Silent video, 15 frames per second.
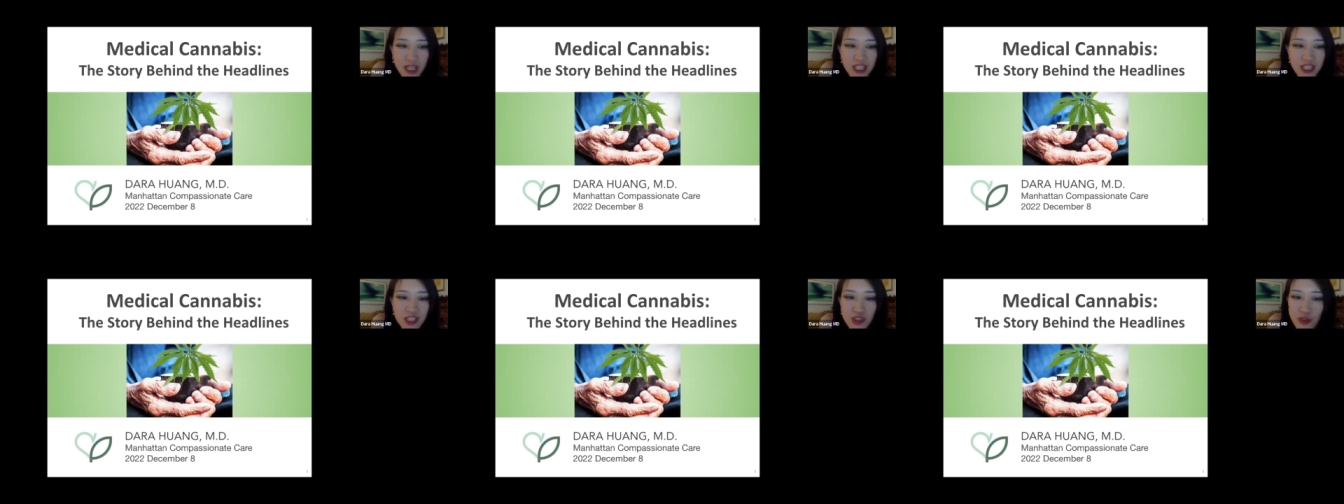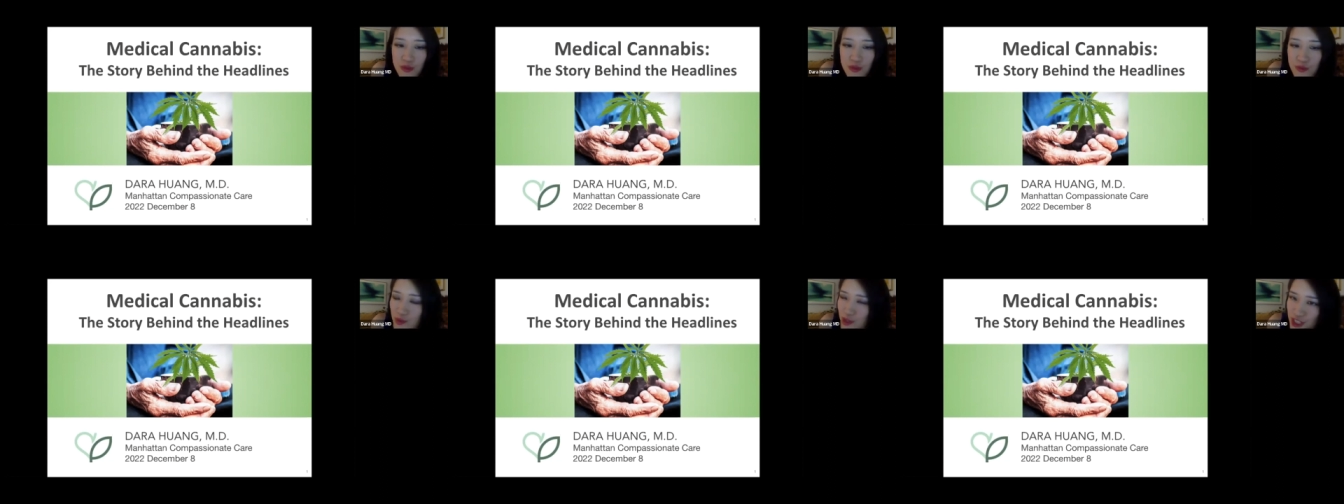is
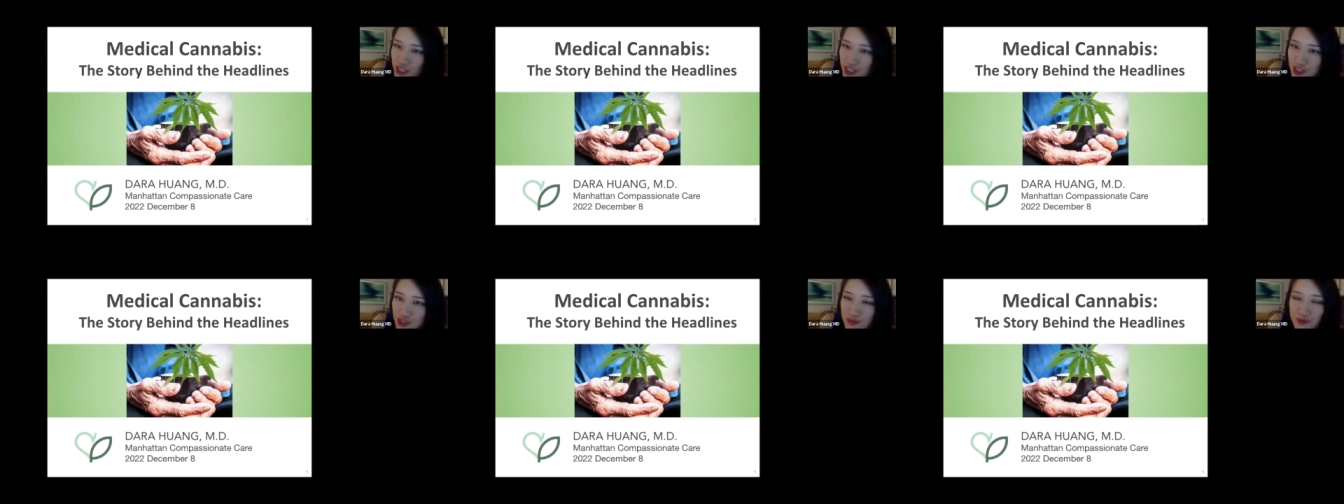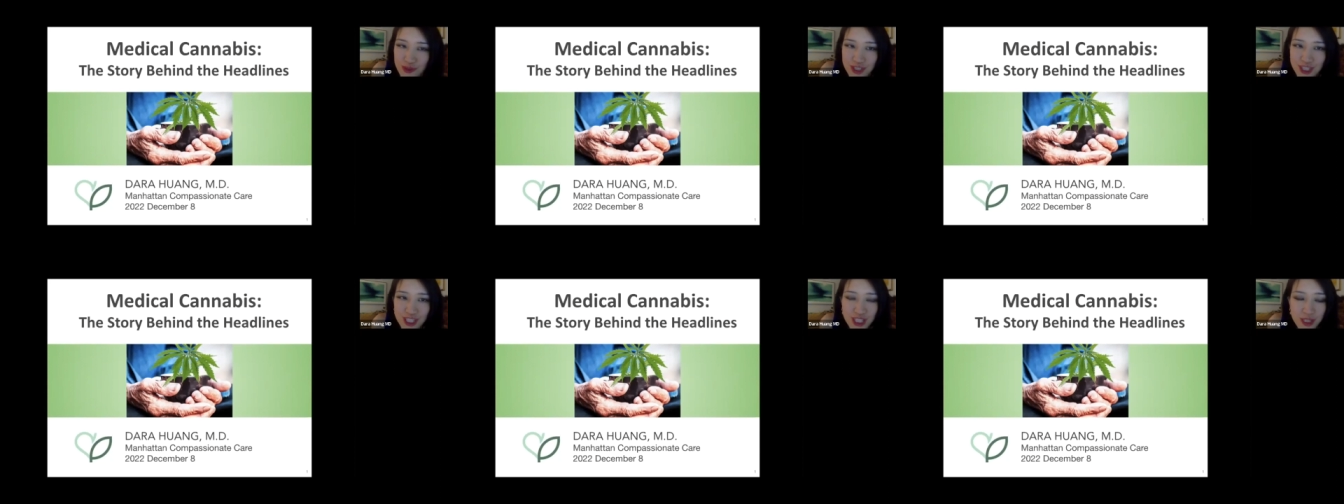so rich, it's
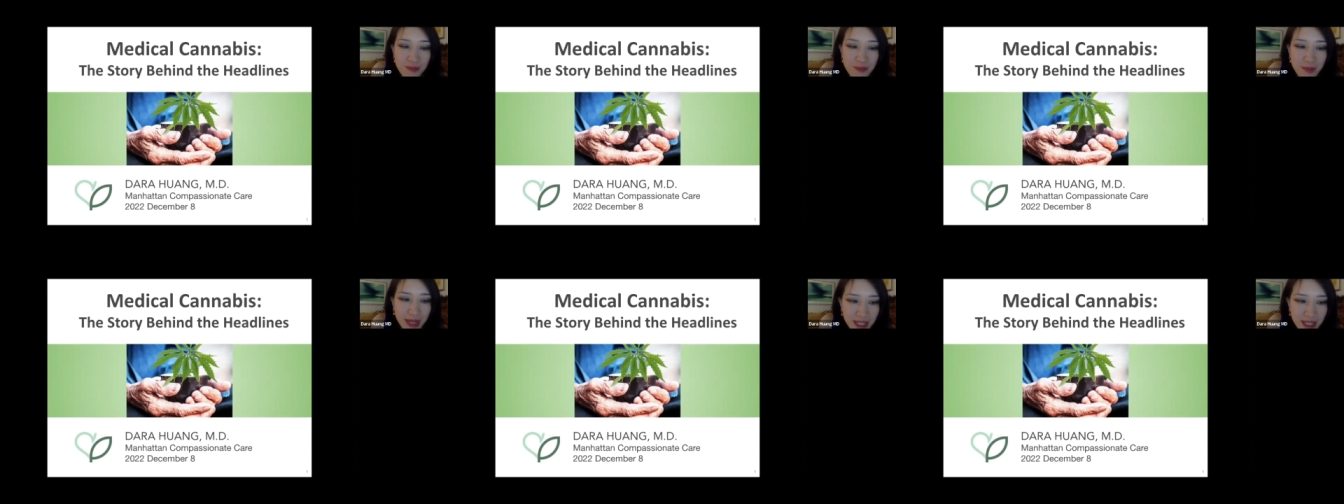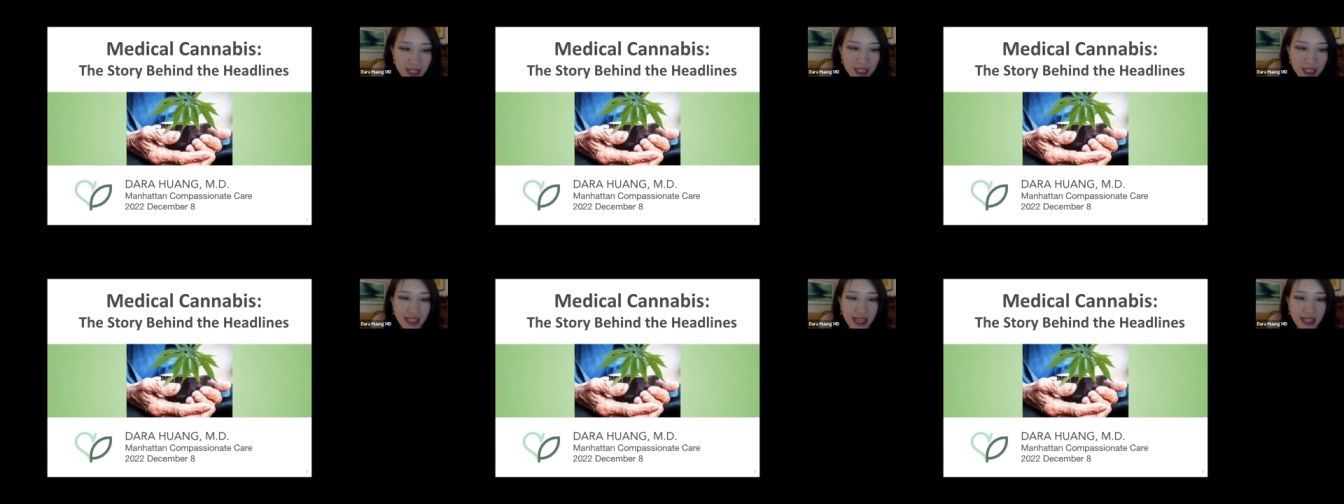rooted in
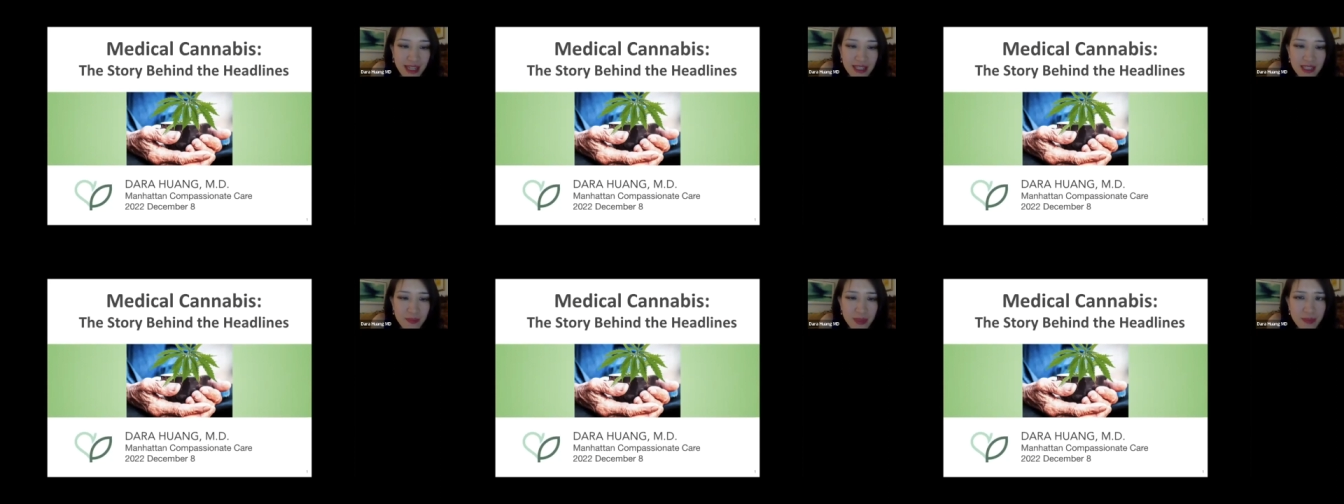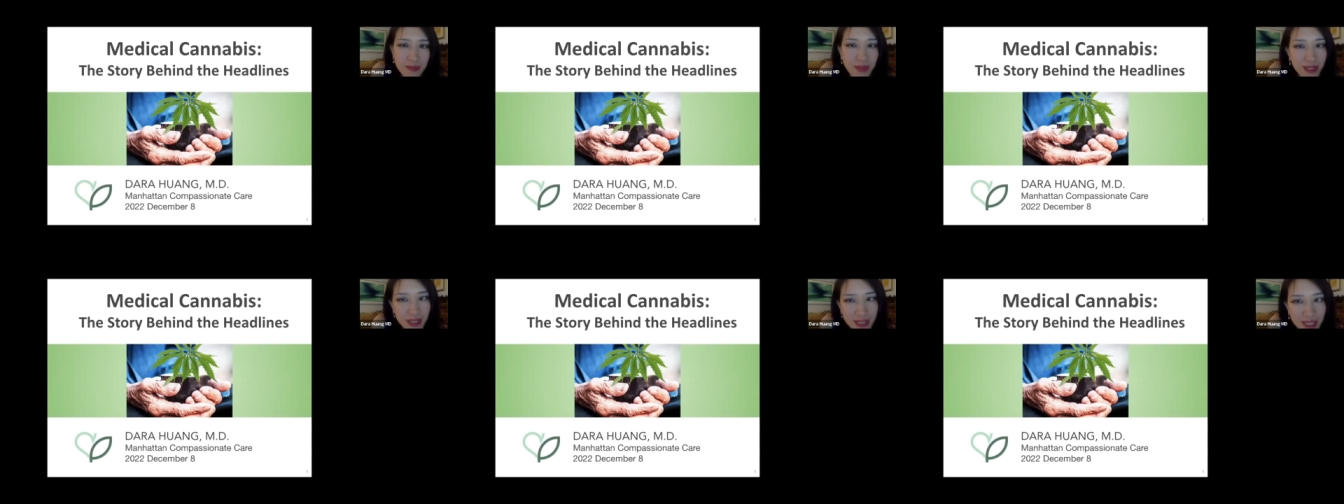medicine, and it's been
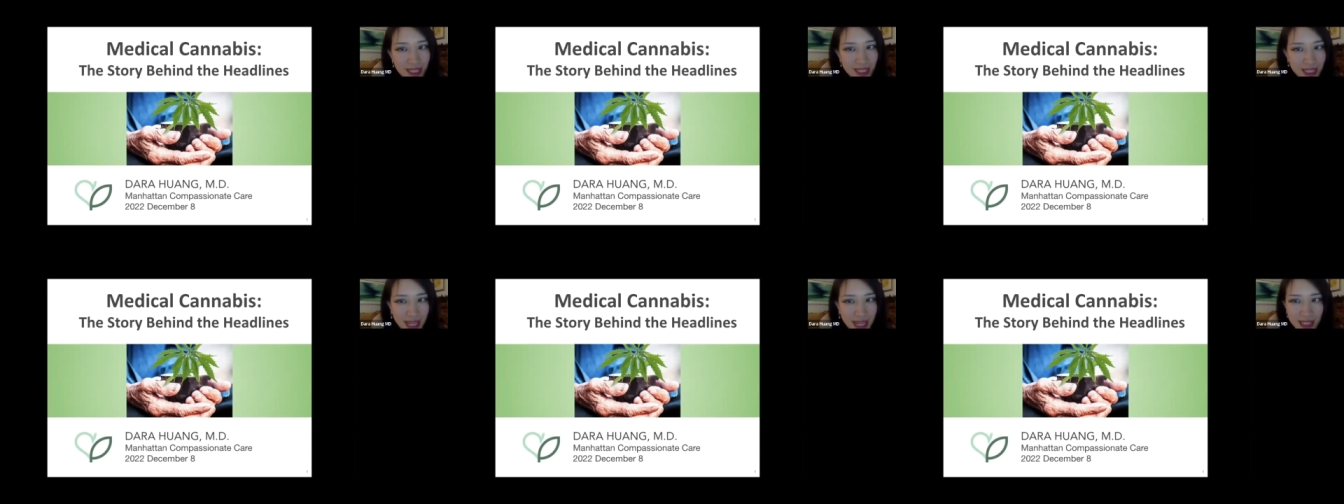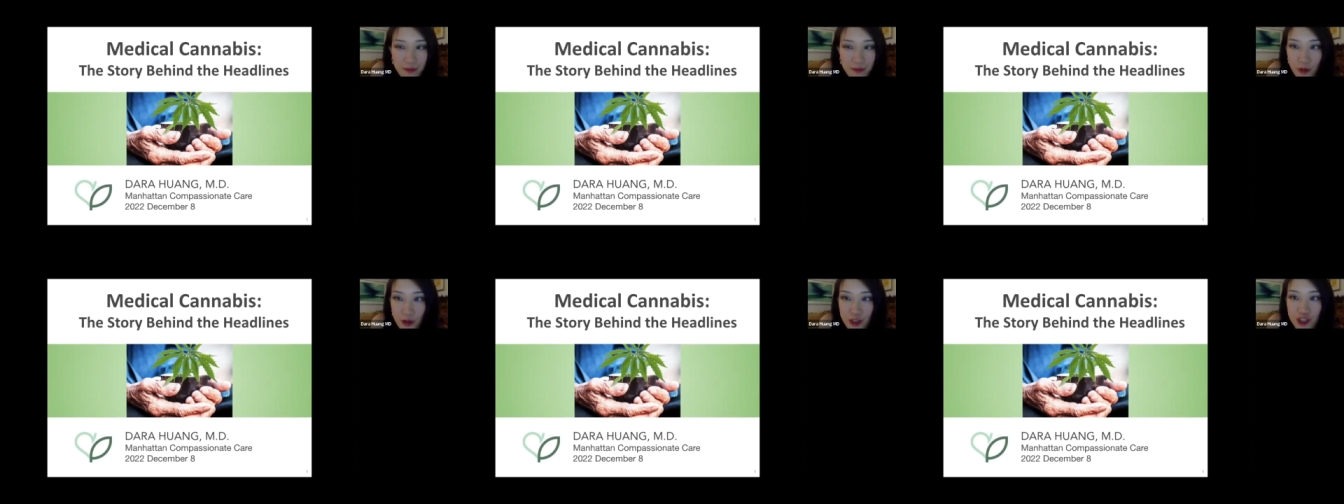politicized
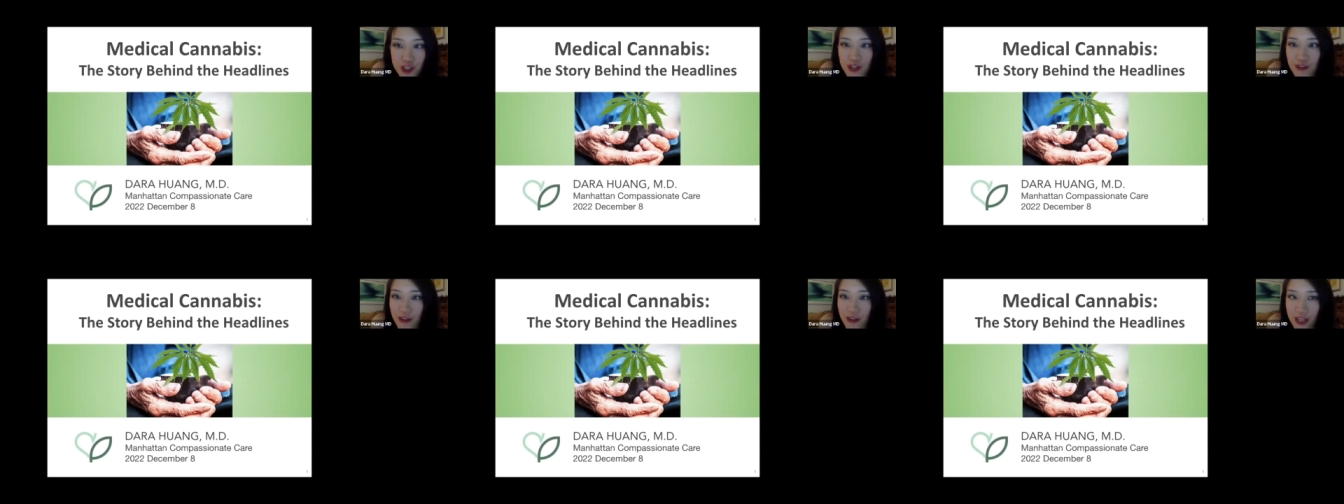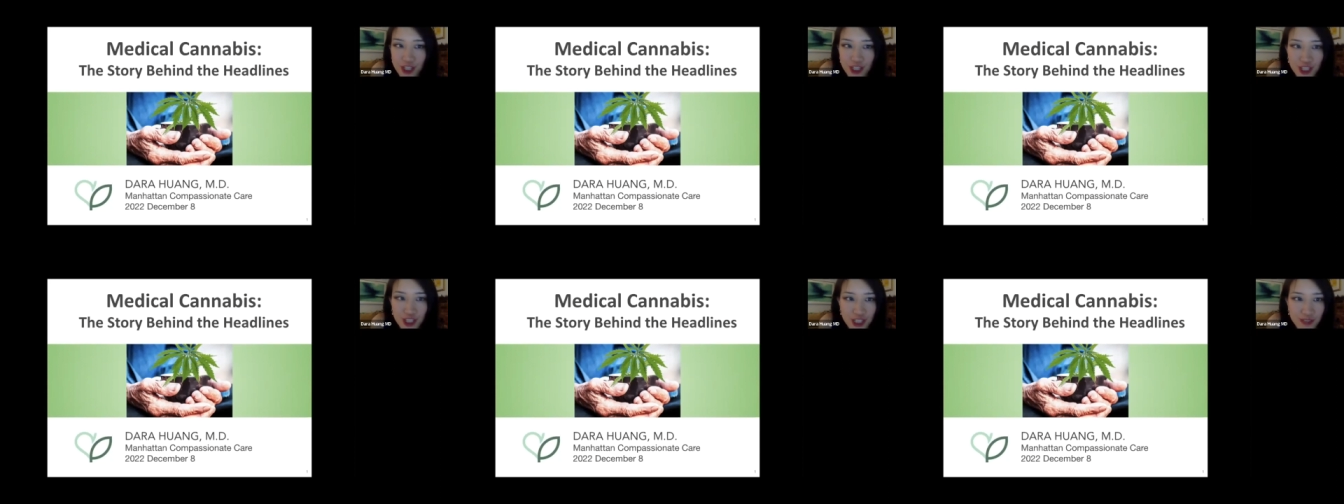for
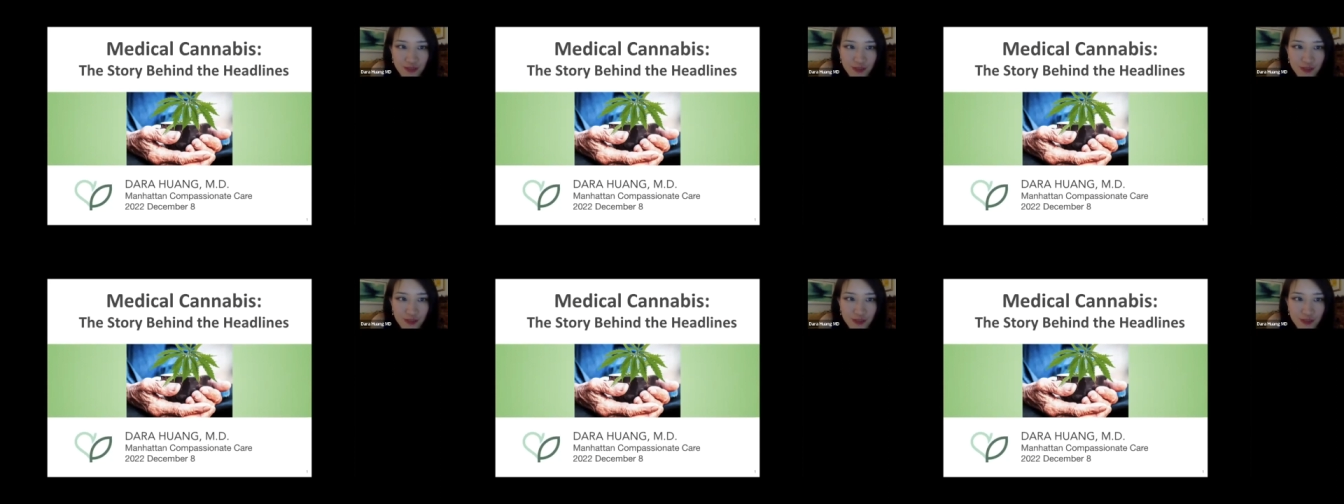generations,